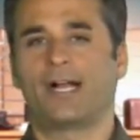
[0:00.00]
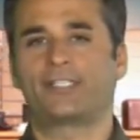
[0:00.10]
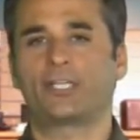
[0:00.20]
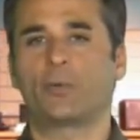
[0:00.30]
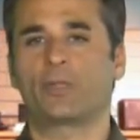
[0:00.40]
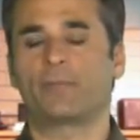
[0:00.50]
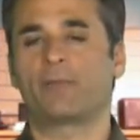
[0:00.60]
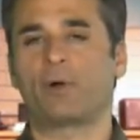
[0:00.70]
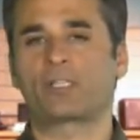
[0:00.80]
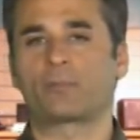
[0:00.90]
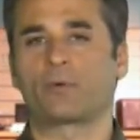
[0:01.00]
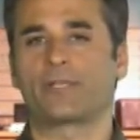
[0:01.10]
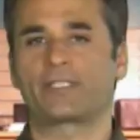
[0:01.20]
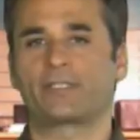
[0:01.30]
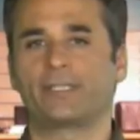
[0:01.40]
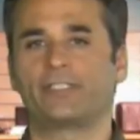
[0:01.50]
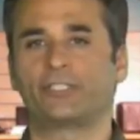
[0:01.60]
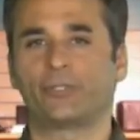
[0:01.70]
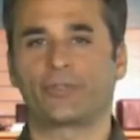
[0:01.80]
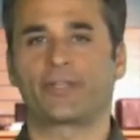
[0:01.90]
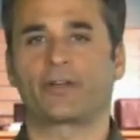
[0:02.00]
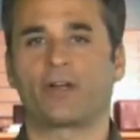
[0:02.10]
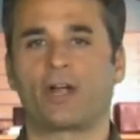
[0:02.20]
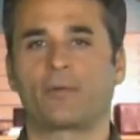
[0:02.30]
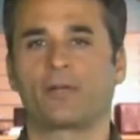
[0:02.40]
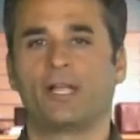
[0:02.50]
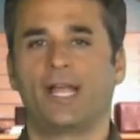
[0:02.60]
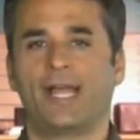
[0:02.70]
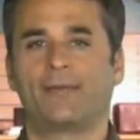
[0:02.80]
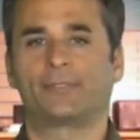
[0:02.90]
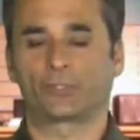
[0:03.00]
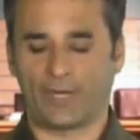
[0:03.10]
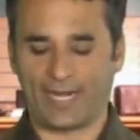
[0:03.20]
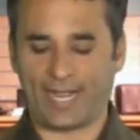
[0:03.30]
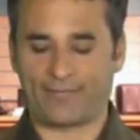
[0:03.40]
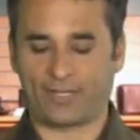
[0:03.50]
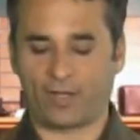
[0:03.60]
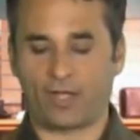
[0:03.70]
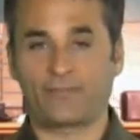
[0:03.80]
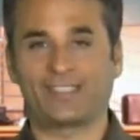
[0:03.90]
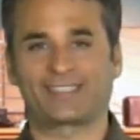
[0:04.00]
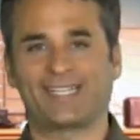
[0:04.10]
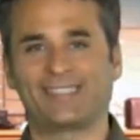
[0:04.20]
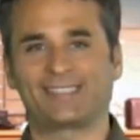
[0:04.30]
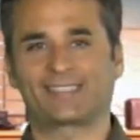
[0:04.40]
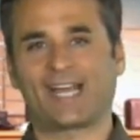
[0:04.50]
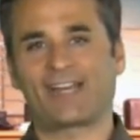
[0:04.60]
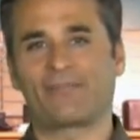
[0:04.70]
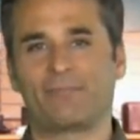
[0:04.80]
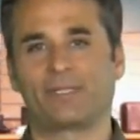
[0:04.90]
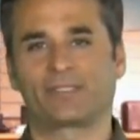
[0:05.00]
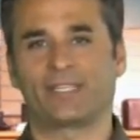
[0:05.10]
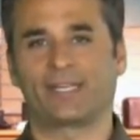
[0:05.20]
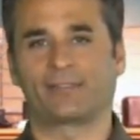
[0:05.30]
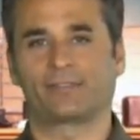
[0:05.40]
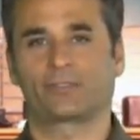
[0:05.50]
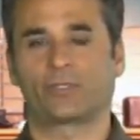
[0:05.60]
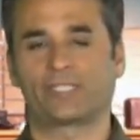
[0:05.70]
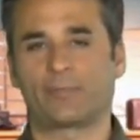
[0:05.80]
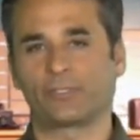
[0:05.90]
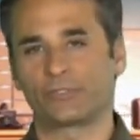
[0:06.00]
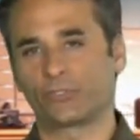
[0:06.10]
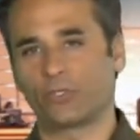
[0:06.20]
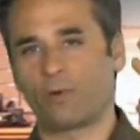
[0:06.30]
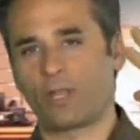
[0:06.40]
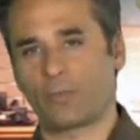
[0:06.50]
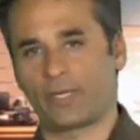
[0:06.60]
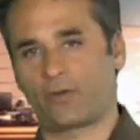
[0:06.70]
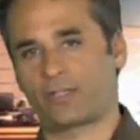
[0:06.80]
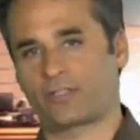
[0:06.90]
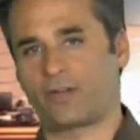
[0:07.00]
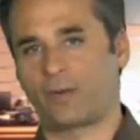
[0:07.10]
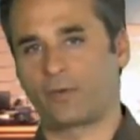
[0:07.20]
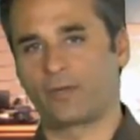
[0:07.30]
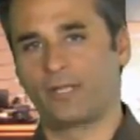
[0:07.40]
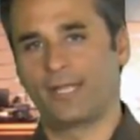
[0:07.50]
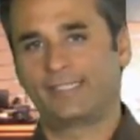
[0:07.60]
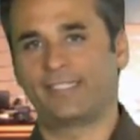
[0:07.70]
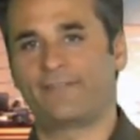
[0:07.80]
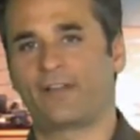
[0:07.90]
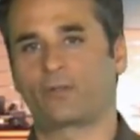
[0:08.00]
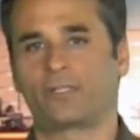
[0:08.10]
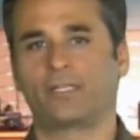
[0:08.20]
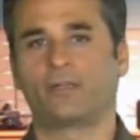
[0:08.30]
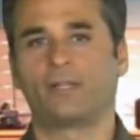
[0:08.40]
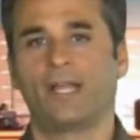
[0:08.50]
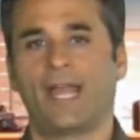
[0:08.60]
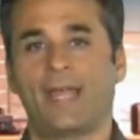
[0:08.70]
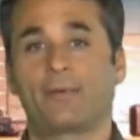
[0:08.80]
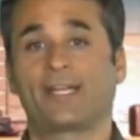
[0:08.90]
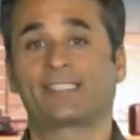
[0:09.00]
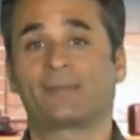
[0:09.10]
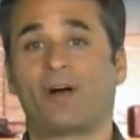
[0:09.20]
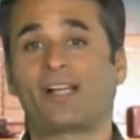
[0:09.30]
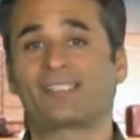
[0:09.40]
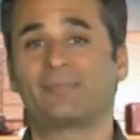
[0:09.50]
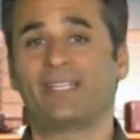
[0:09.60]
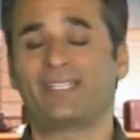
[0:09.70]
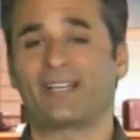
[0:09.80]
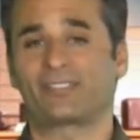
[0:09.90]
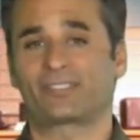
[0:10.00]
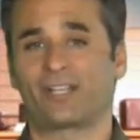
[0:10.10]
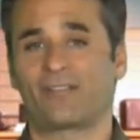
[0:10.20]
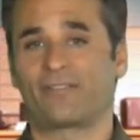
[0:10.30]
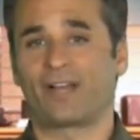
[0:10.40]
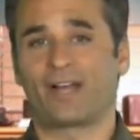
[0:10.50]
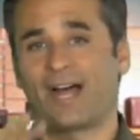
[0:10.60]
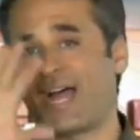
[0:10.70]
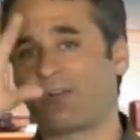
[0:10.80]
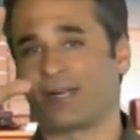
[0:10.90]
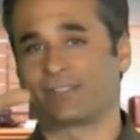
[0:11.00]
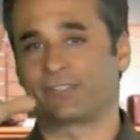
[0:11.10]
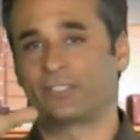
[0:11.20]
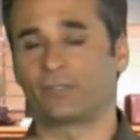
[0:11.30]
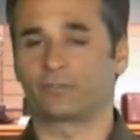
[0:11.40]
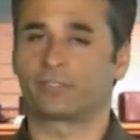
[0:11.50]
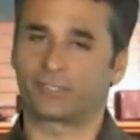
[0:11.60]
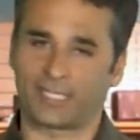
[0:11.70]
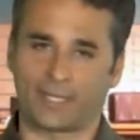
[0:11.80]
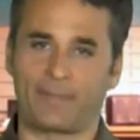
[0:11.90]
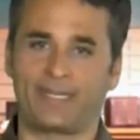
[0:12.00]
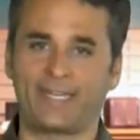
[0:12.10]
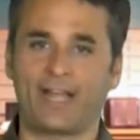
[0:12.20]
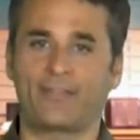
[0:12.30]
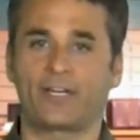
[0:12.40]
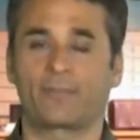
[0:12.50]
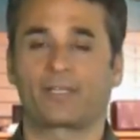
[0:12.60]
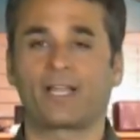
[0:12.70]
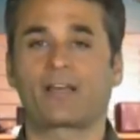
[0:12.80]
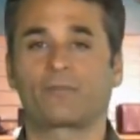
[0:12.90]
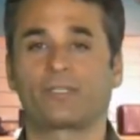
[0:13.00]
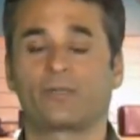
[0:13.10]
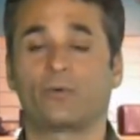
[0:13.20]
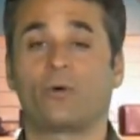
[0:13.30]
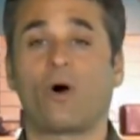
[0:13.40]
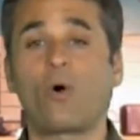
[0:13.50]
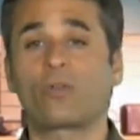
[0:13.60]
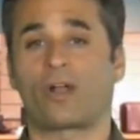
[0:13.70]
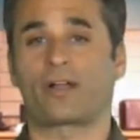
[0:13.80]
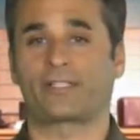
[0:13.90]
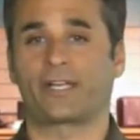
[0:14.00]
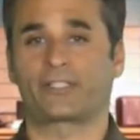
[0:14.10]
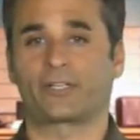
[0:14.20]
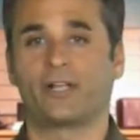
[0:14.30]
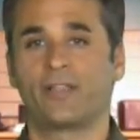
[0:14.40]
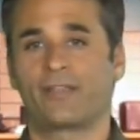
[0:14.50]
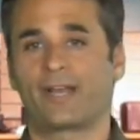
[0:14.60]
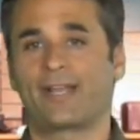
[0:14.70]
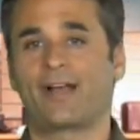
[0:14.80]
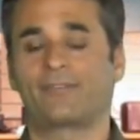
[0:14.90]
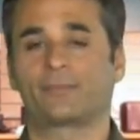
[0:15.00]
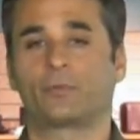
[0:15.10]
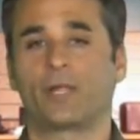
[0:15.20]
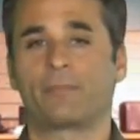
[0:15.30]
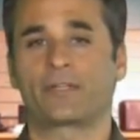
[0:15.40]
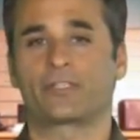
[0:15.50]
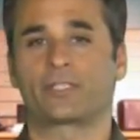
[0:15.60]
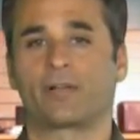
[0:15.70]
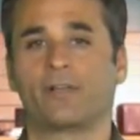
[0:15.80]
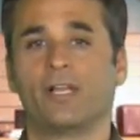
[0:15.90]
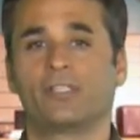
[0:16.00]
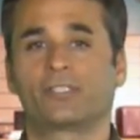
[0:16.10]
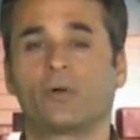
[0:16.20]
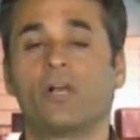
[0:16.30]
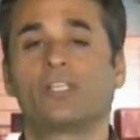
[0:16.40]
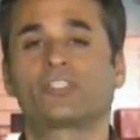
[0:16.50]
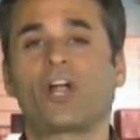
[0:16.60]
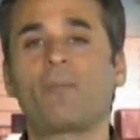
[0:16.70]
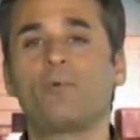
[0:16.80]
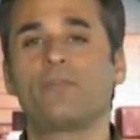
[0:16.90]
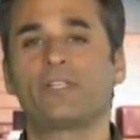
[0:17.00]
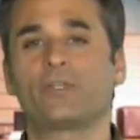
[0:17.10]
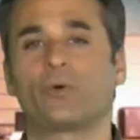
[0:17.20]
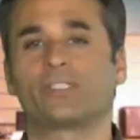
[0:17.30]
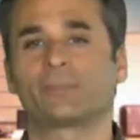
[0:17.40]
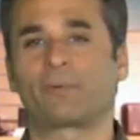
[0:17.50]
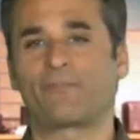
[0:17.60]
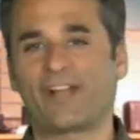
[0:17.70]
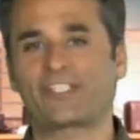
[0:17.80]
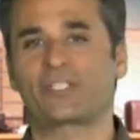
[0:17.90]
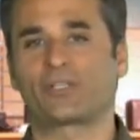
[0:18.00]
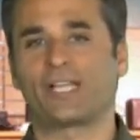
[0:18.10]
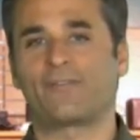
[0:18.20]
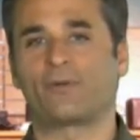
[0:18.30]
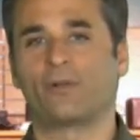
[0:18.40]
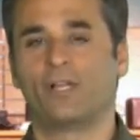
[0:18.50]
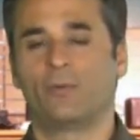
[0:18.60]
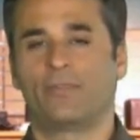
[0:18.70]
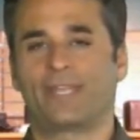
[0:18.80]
I took it with me to Baltimore recently to shoot the Inner Harbor, and it was great having all of these lenses kind of built in. So I was able to zoom all the way across the harbor, see Federal Hill, able to get some awesome details of high-rises too. There's not that many down there, but a lot of really cool old architecture that I now have some great pictures of. So start moving towards a professional level with